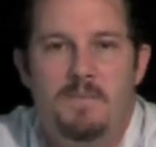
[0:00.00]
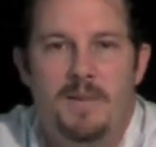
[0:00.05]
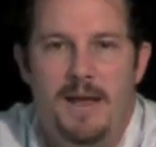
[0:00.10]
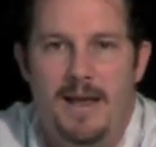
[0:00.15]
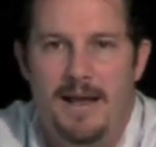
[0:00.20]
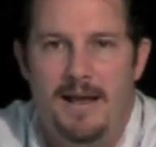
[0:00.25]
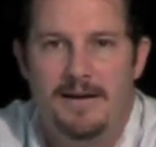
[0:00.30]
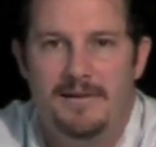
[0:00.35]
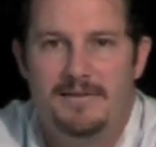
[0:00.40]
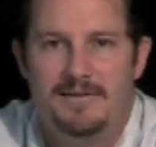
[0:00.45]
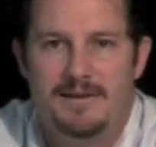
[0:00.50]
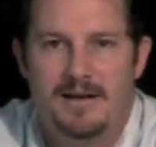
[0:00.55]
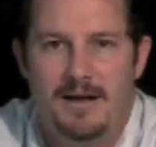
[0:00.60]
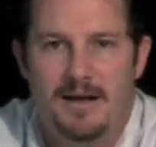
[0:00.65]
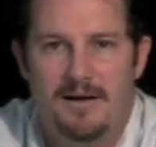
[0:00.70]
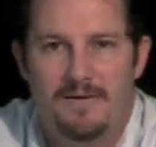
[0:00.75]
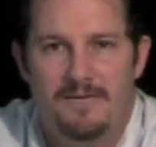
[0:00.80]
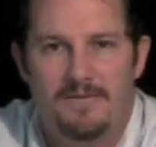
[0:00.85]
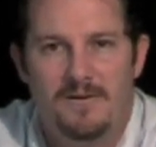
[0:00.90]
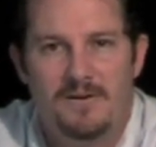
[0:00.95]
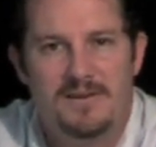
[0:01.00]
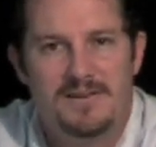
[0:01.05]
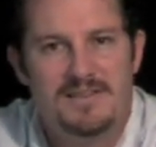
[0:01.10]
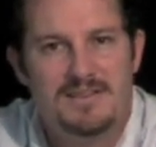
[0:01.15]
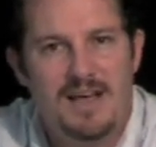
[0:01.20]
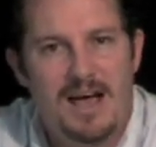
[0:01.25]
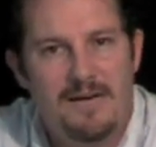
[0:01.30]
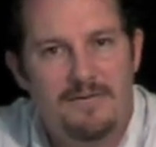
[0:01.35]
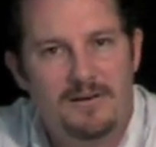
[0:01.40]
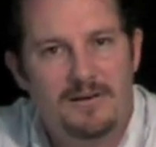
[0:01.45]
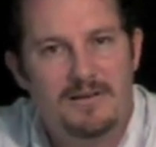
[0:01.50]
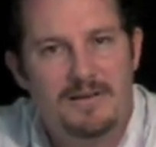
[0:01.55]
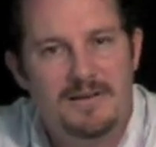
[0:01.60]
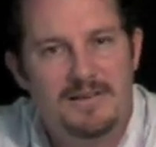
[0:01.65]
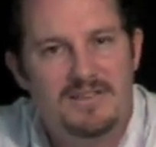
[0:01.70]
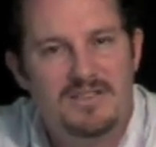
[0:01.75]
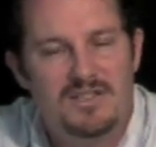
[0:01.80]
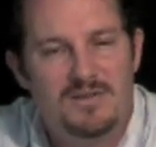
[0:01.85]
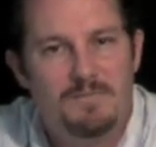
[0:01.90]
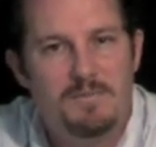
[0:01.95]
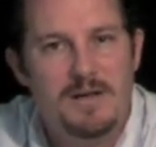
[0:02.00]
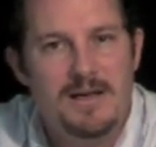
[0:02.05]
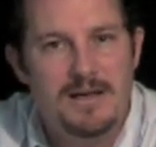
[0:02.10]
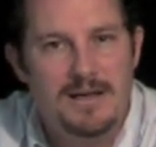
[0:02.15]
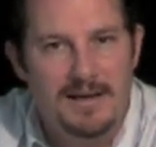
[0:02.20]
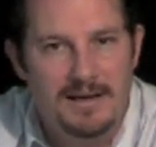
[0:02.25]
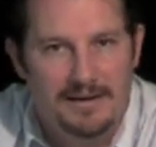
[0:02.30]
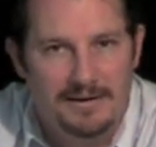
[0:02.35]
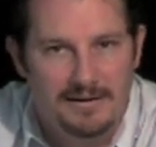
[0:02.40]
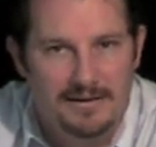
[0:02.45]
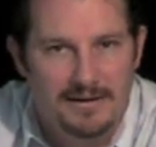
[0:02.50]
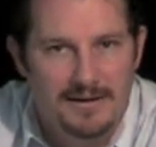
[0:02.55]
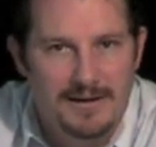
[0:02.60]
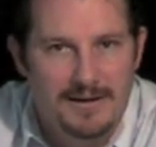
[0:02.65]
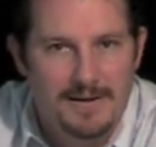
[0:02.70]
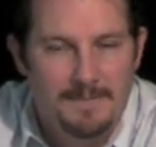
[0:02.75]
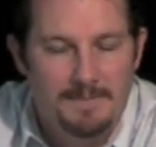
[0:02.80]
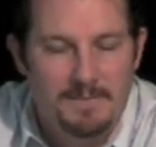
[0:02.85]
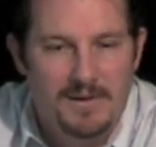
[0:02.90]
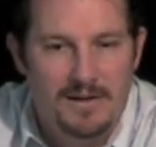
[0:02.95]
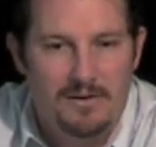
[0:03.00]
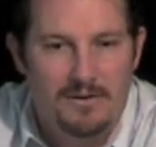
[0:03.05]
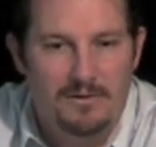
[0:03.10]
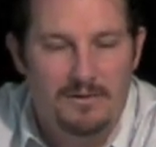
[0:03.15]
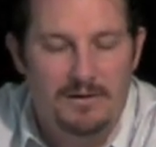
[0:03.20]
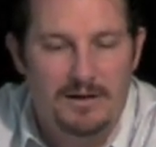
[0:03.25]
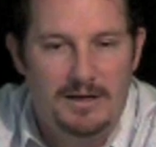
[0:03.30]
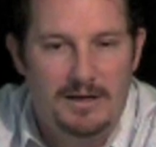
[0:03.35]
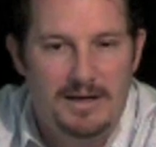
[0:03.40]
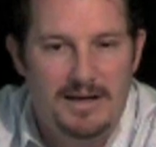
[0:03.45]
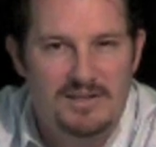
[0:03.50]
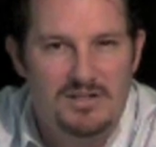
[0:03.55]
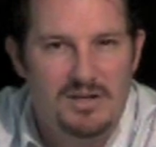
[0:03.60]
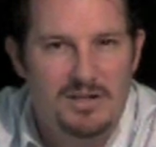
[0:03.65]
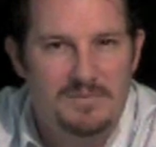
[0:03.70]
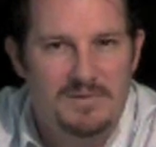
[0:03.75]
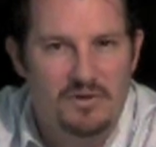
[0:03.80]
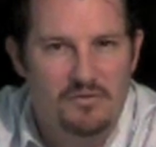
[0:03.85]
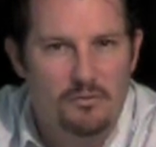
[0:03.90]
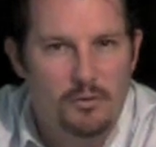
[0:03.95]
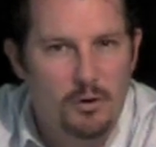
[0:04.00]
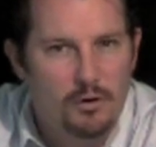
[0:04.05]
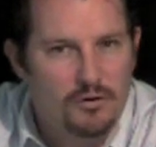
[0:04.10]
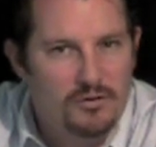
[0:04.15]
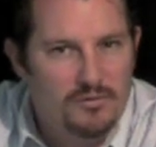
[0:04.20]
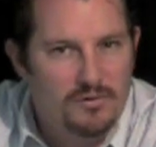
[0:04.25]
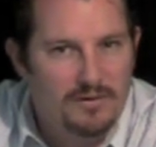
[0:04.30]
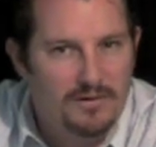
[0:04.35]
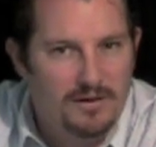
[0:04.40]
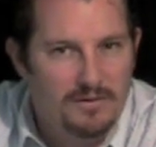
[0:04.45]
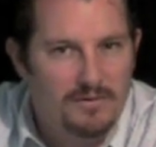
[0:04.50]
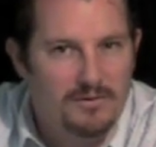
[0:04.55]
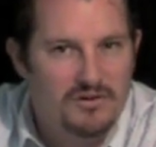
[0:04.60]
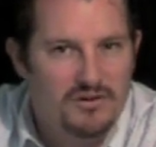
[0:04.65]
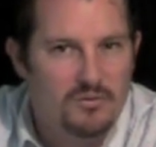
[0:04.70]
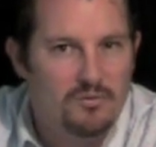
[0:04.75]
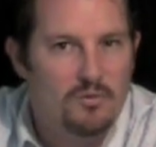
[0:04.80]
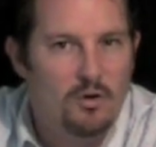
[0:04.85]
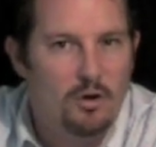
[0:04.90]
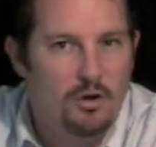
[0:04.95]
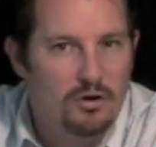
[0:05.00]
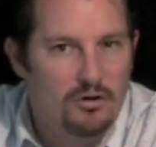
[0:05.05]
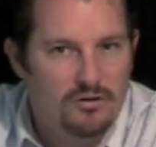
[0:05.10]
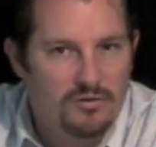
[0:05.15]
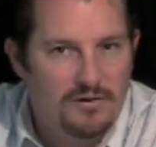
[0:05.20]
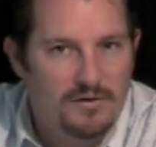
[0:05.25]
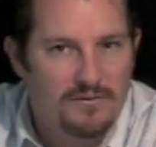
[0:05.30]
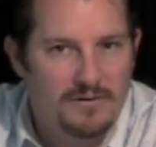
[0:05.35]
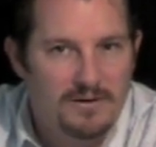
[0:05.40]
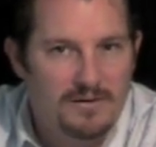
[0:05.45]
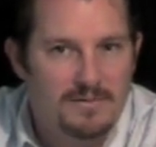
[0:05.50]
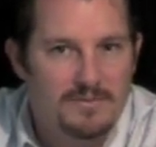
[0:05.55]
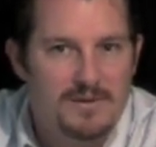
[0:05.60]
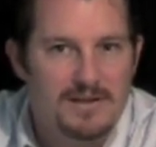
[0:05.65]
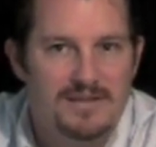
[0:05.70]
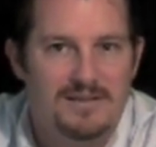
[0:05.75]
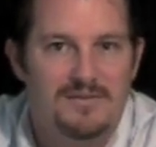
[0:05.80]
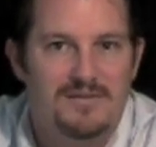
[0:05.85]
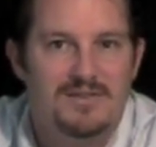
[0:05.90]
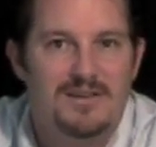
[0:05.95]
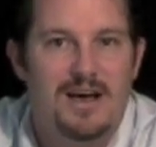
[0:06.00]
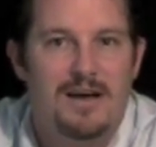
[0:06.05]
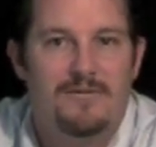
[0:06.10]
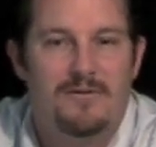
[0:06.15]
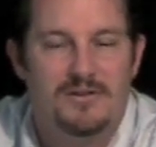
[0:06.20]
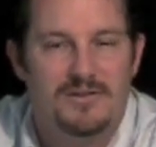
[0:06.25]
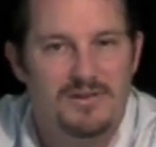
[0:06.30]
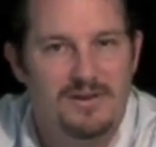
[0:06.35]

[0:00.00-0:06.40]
And philosophically speaking, SRM is a role-driven piece of software.